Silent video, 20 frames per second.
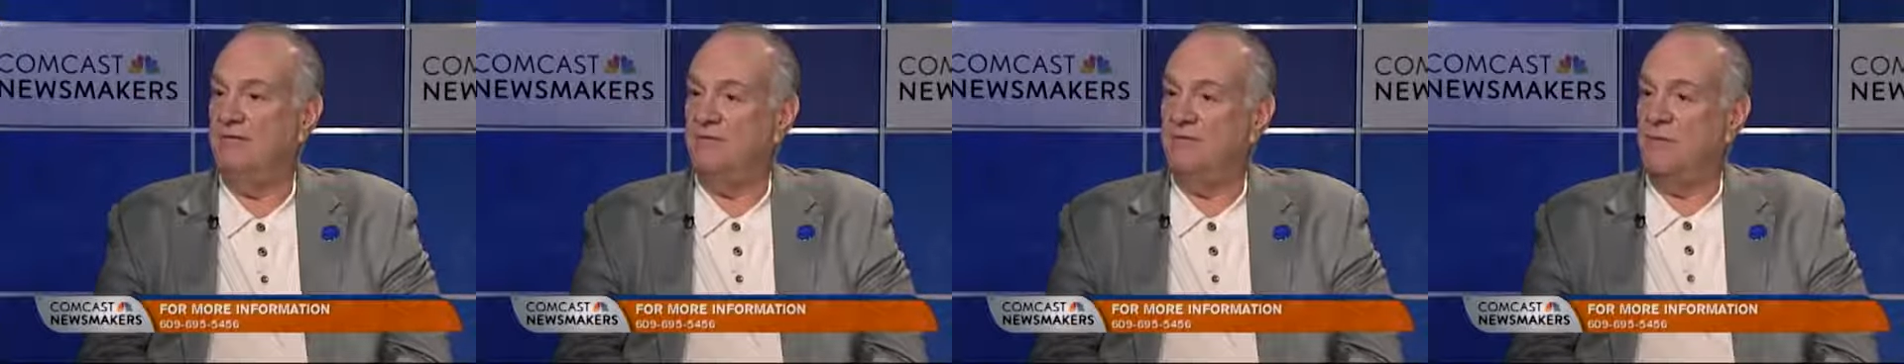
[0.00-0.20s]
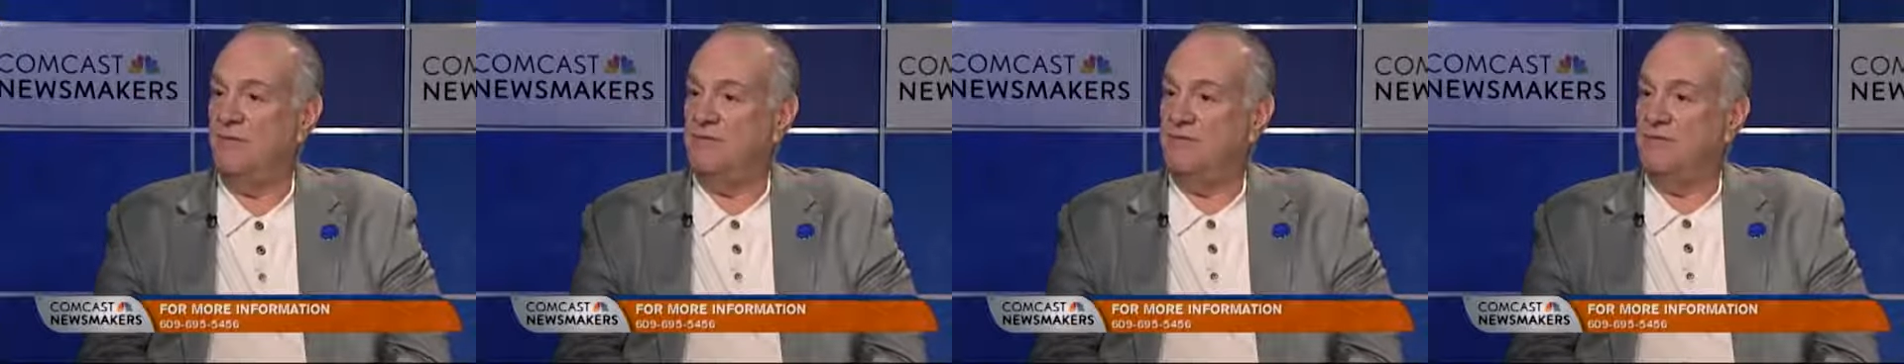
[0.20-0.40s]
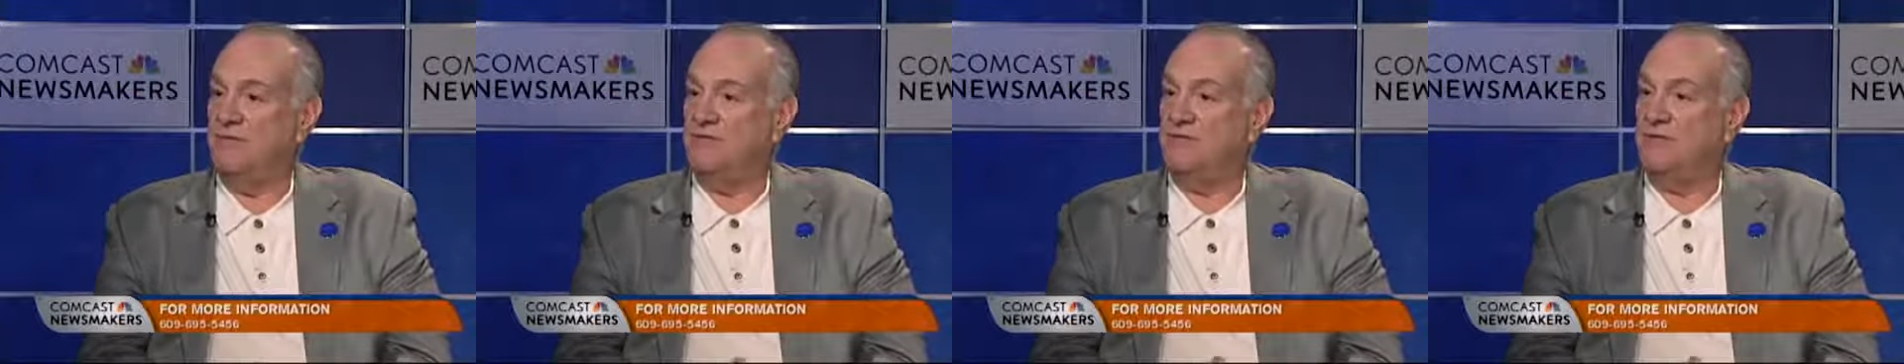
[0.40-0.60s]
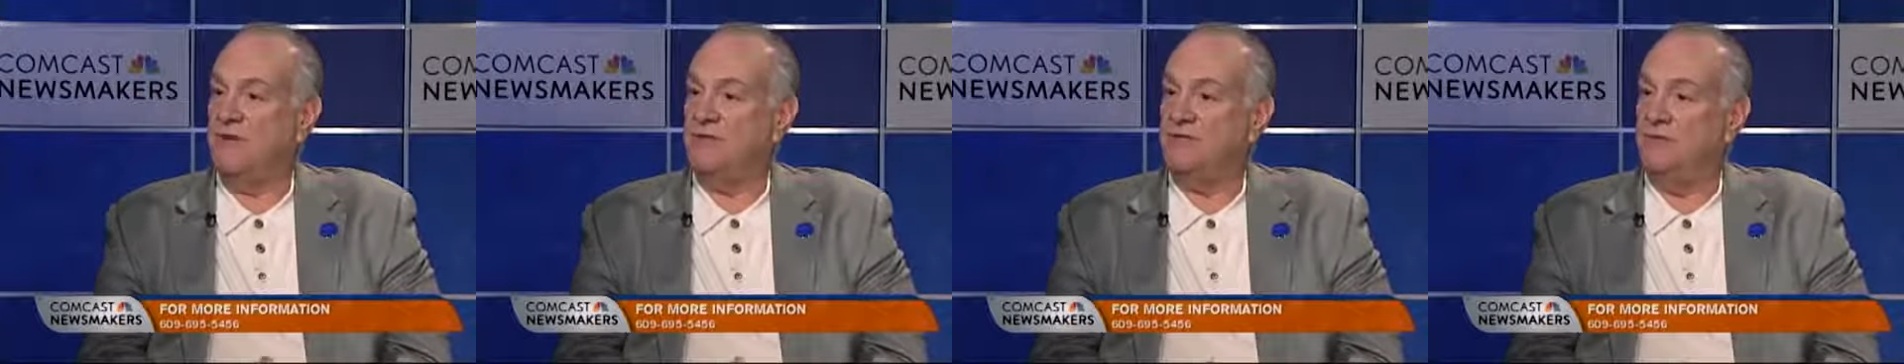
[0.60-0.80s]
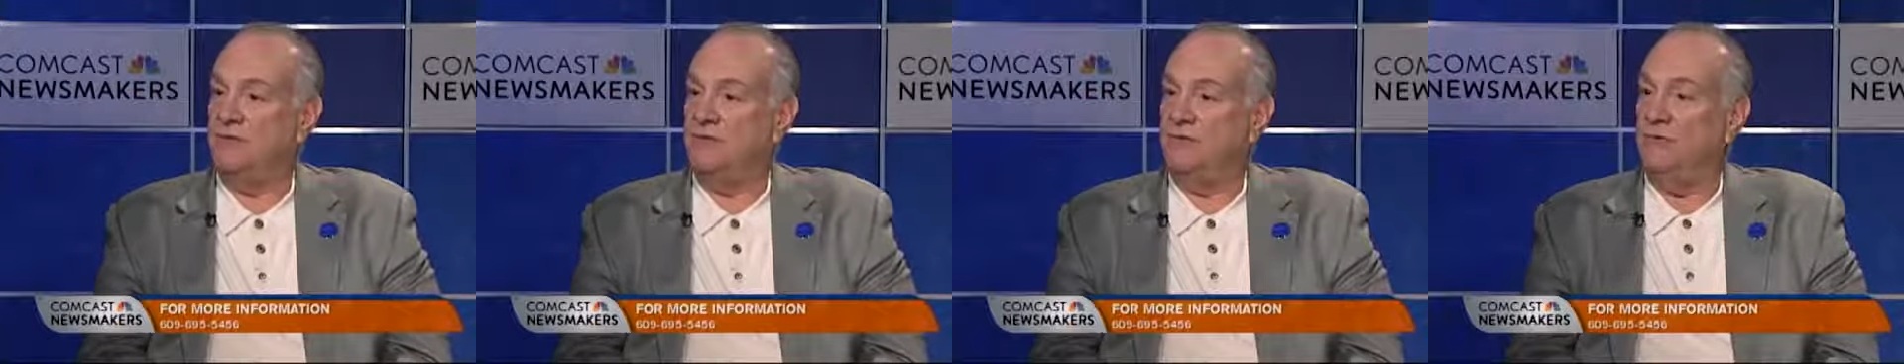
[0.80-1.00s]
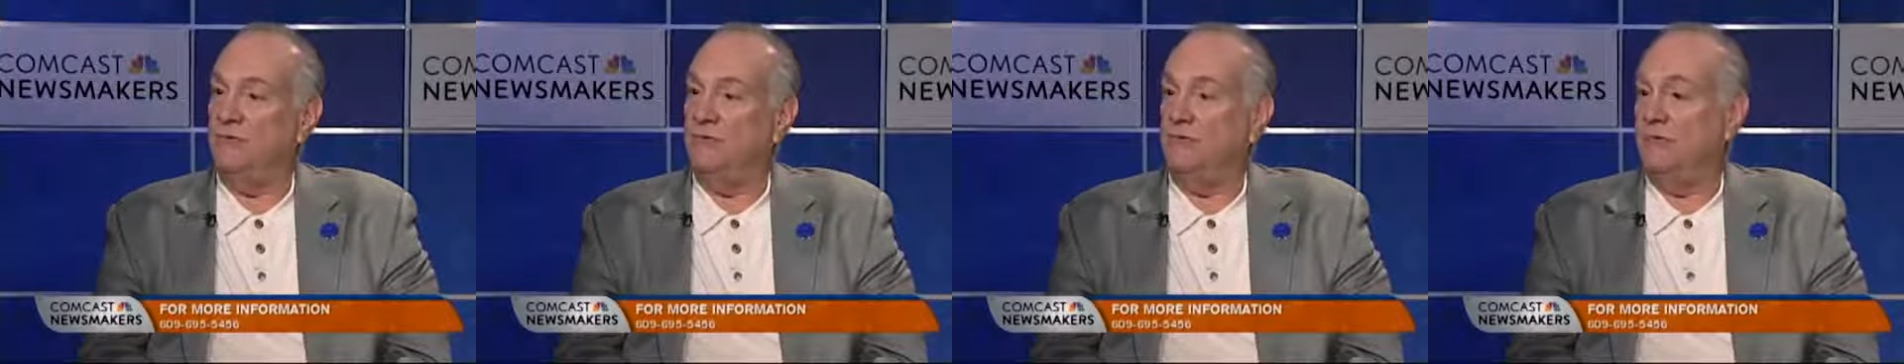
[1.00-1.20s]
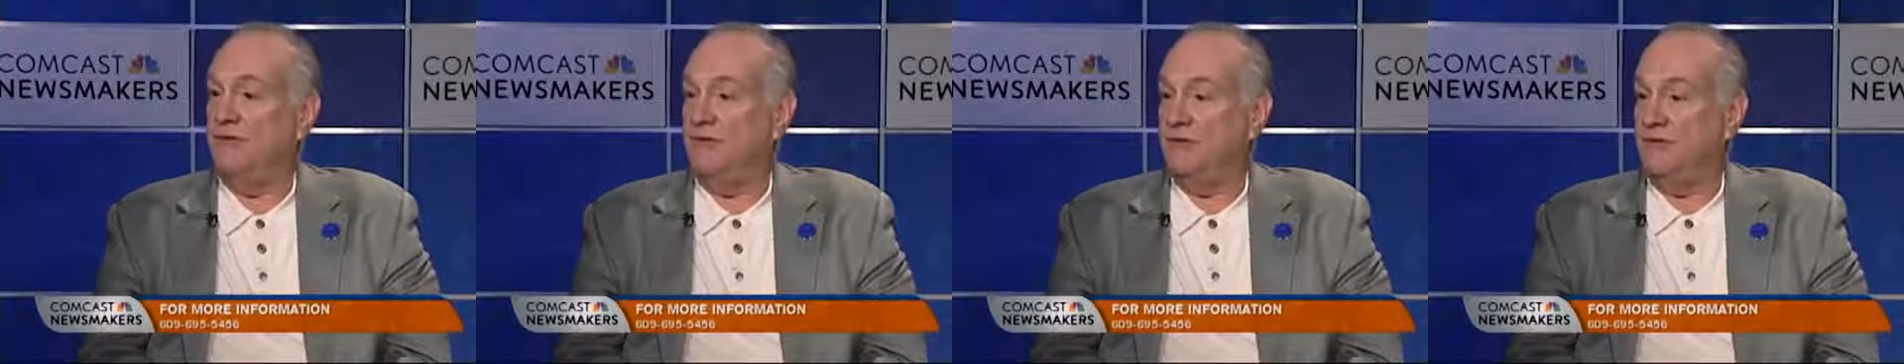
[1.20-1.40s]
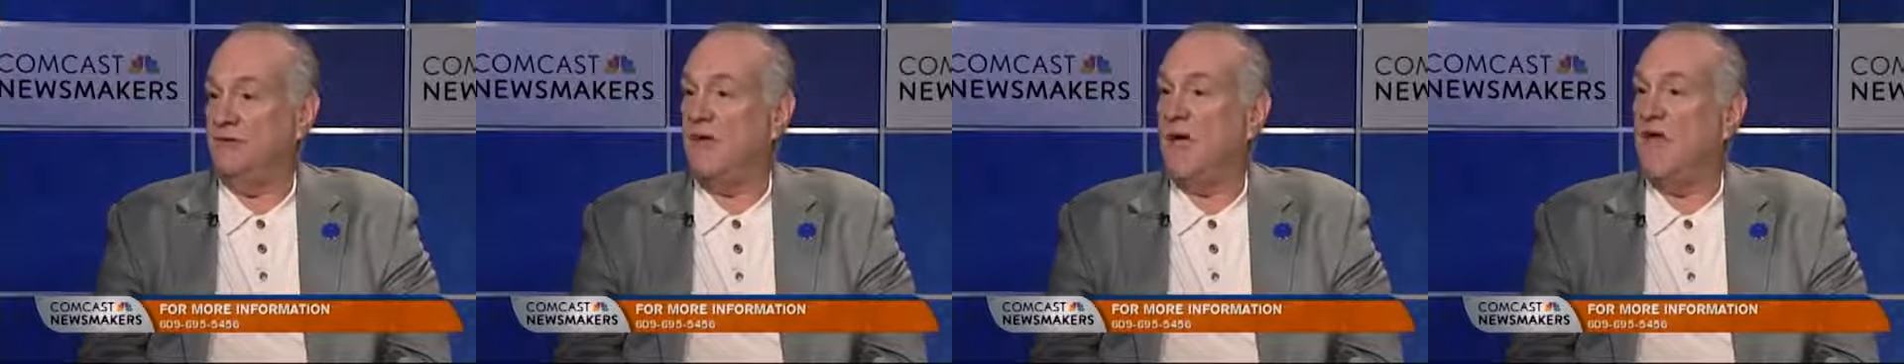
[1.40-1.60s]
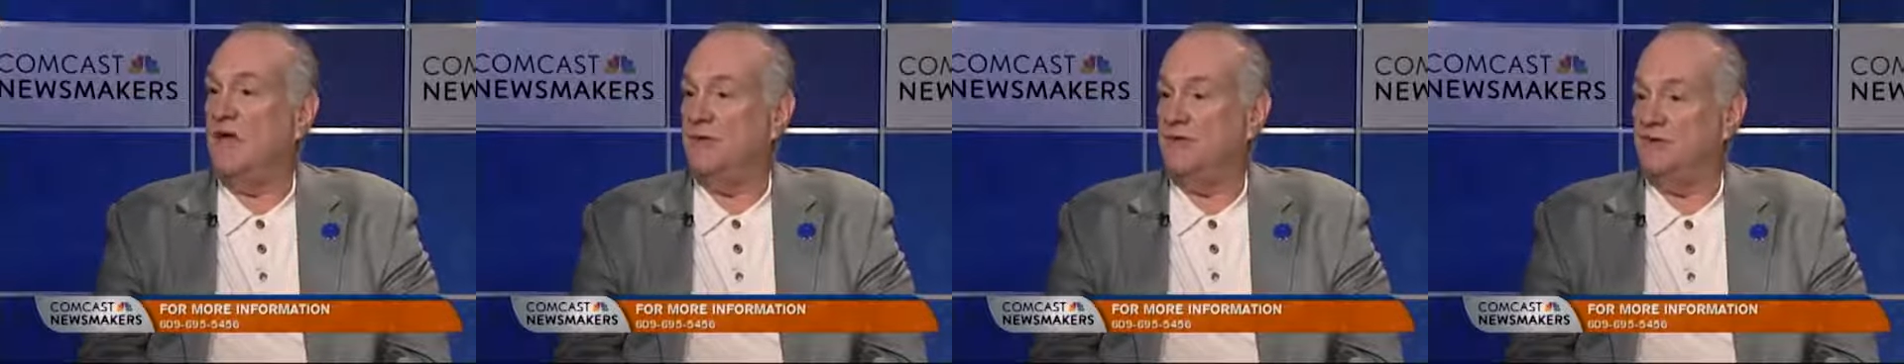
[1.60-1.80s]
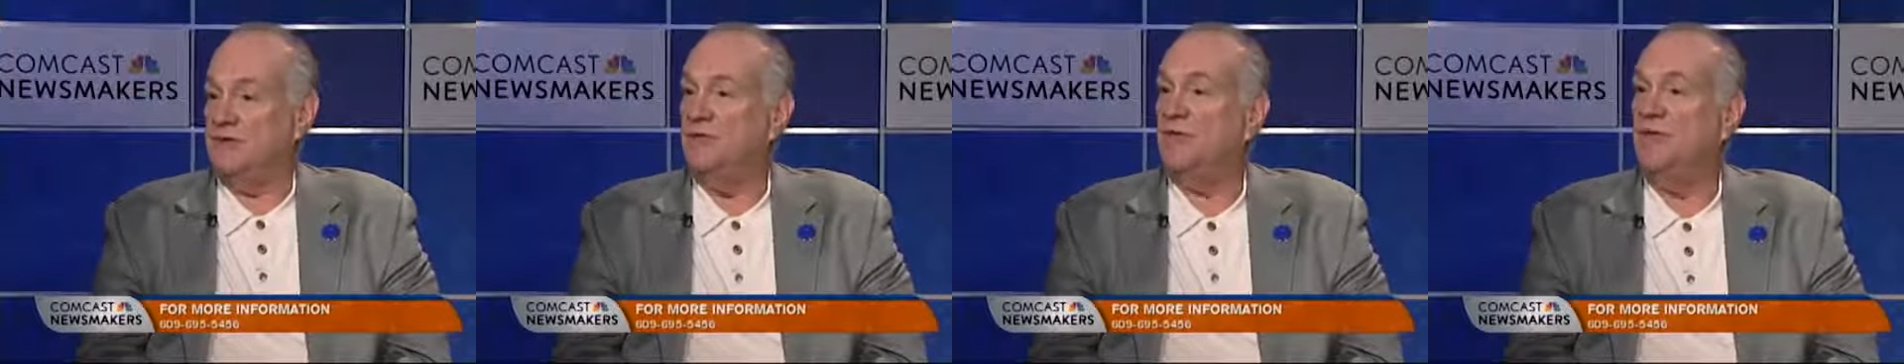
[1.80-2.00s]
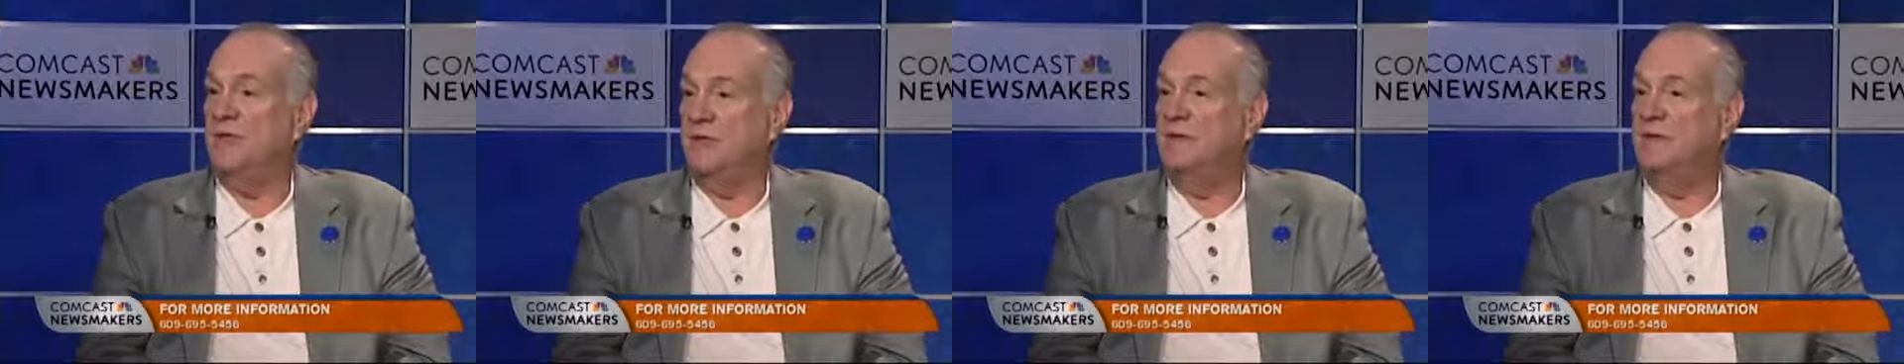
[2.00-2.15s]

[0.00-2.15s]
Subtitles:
in terms of stretching their limited dollars.